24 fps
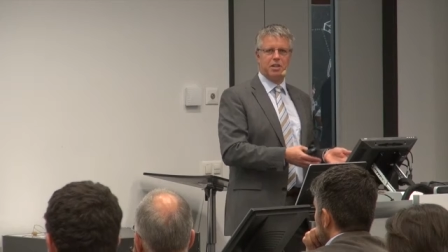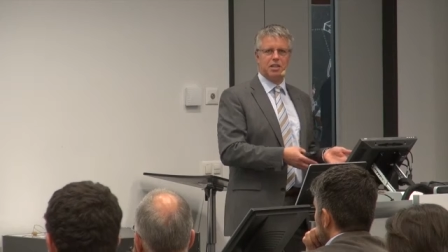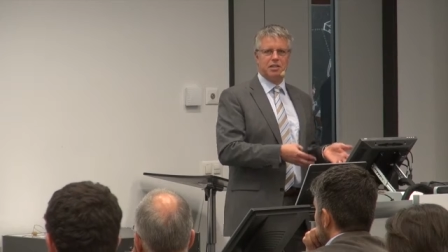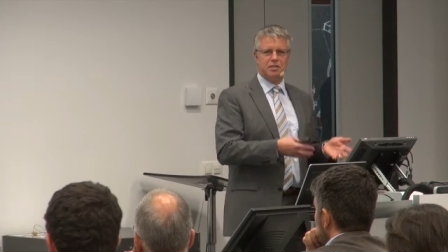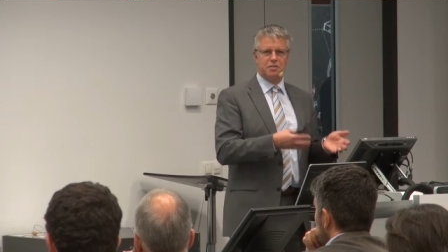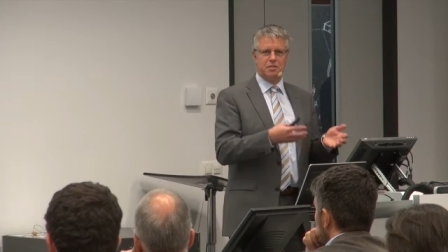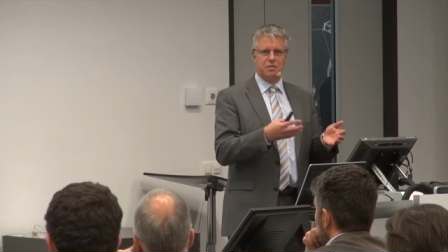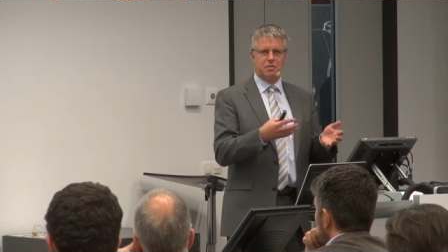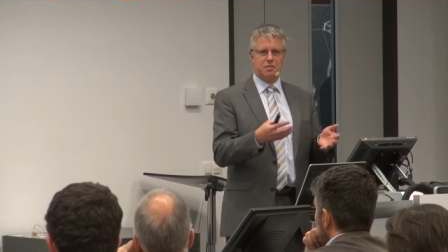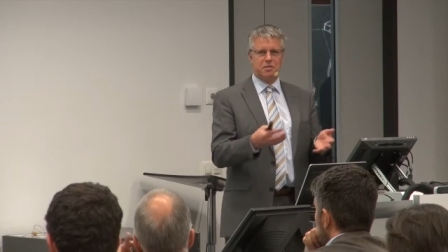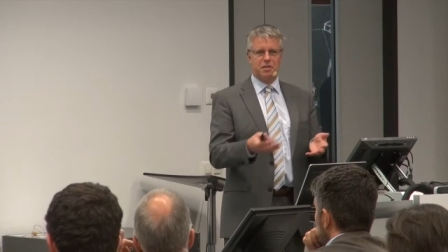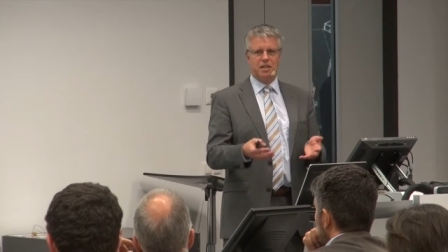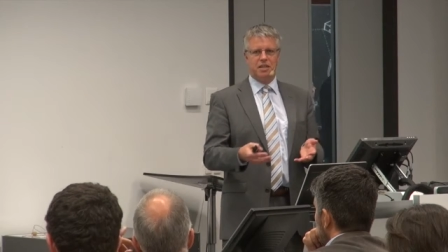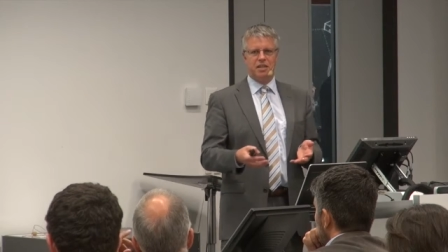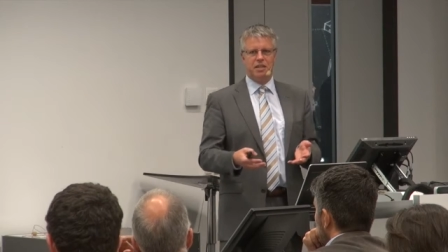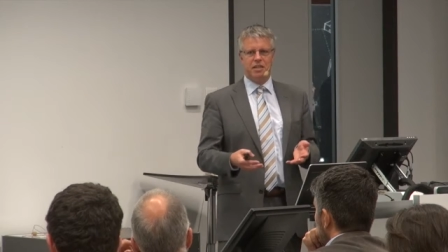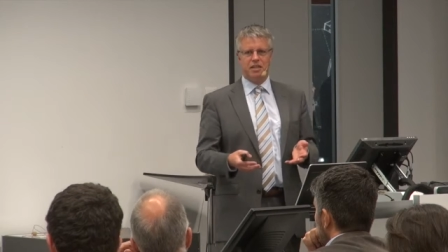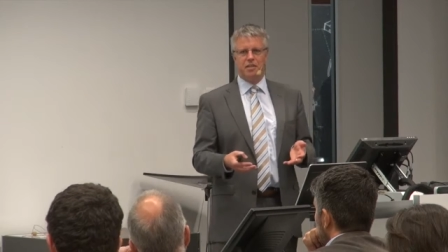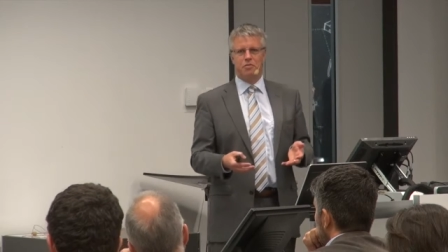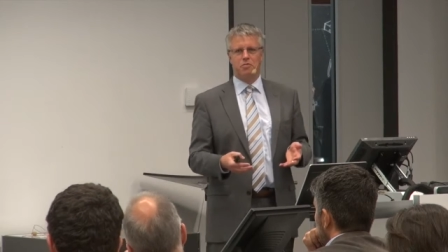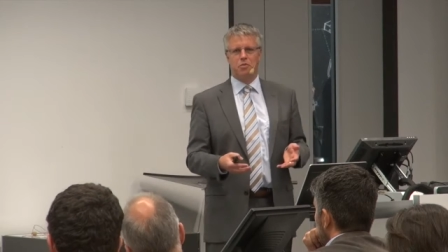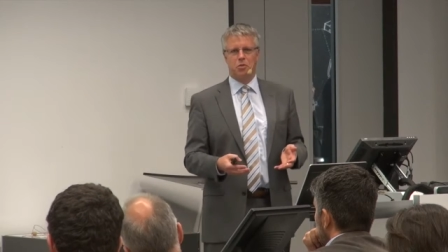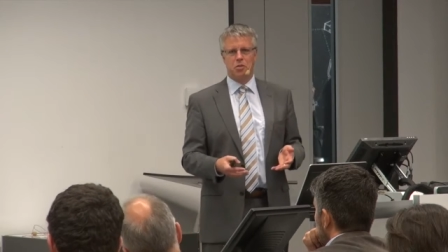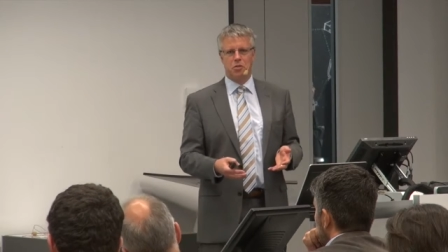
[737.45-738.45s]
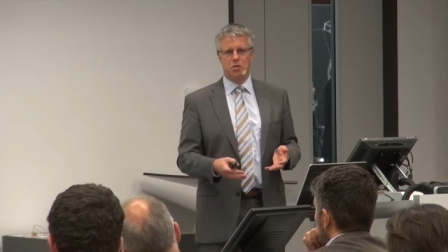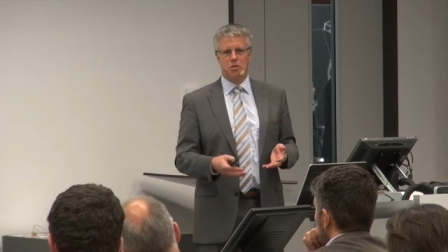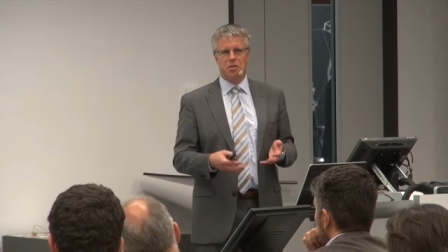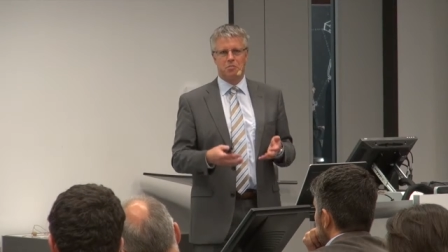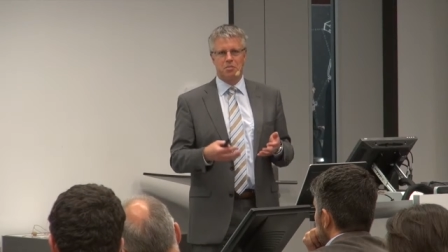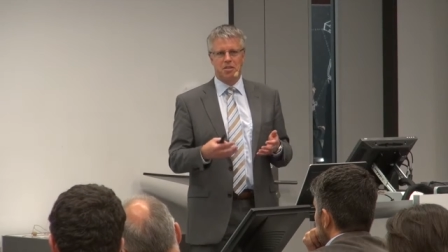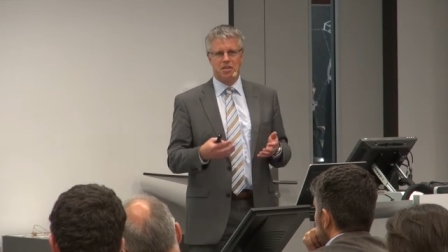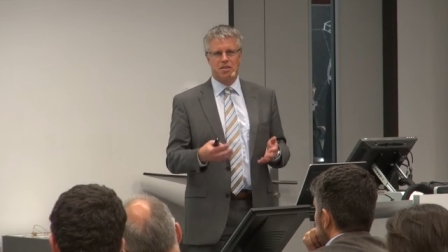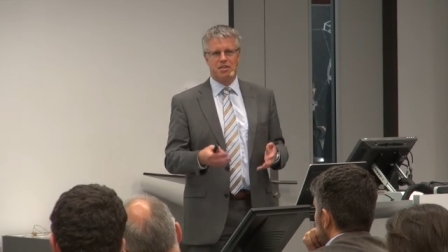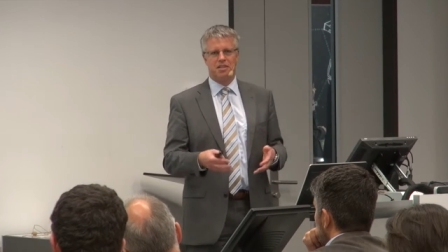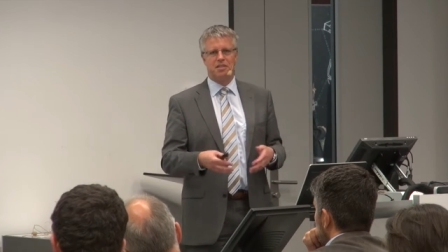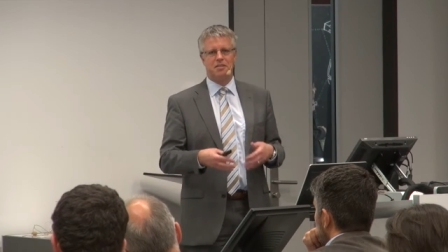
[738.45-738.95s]
Is it really
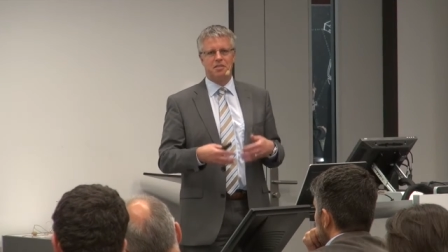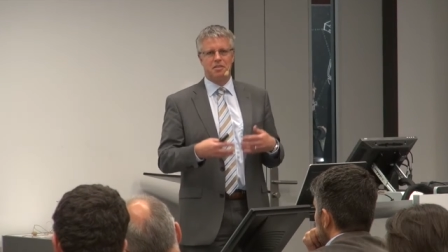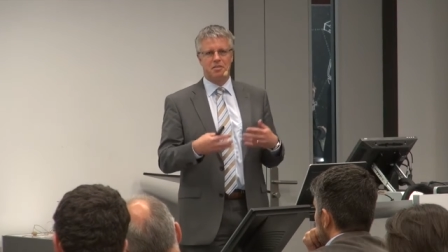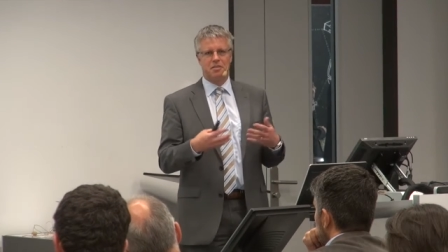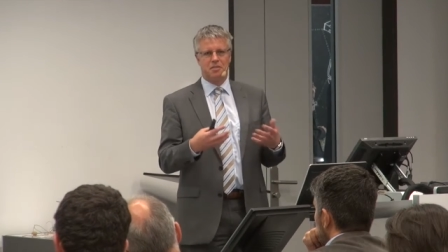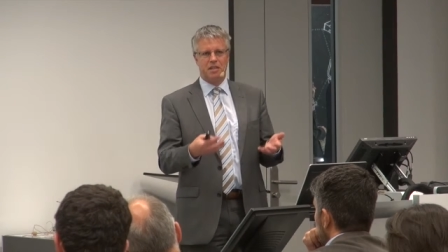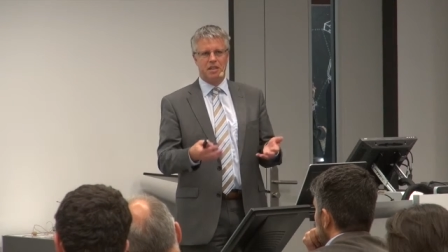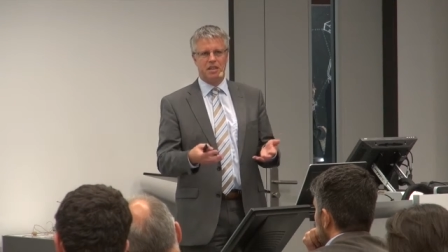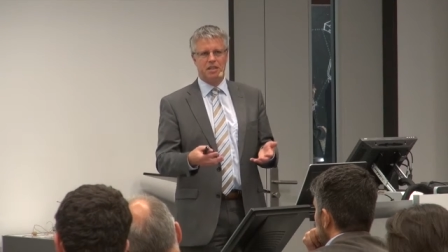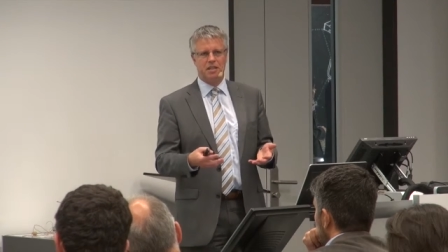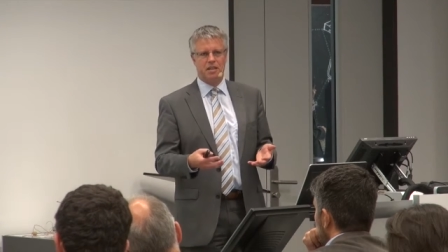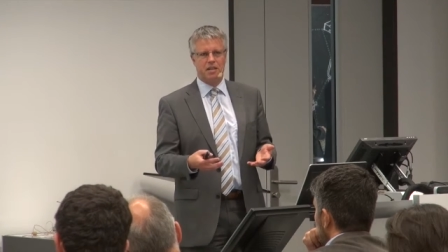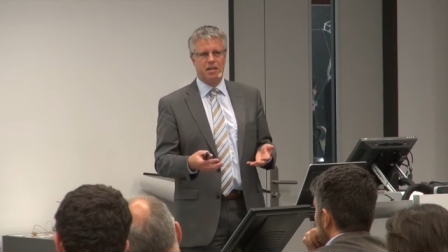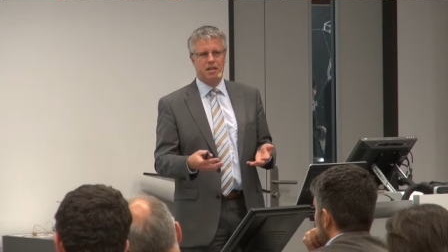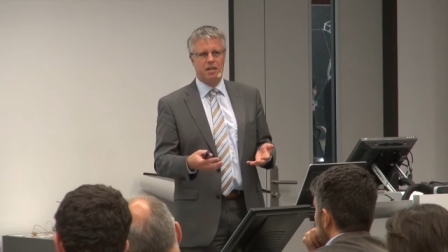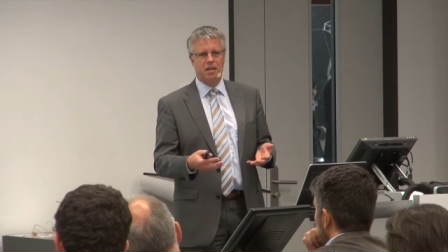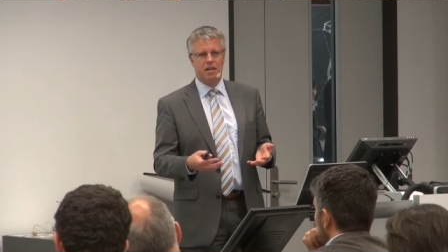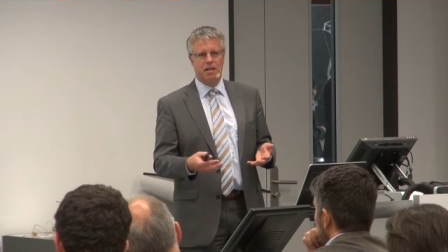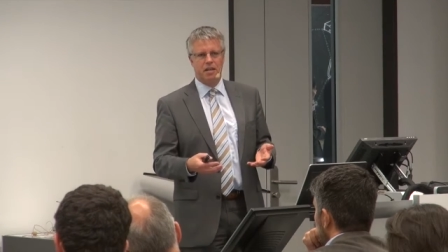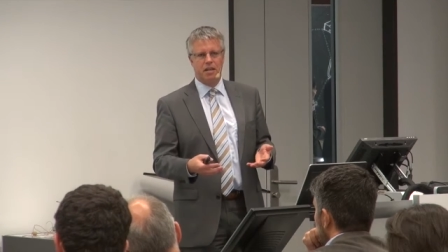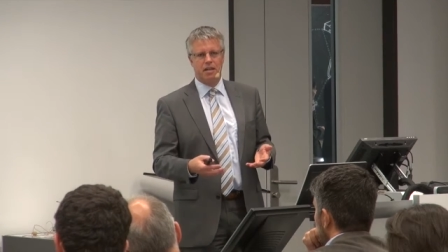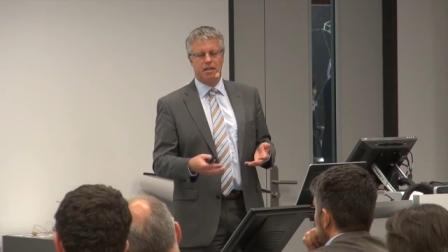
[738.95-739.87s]
affordable? Is it really,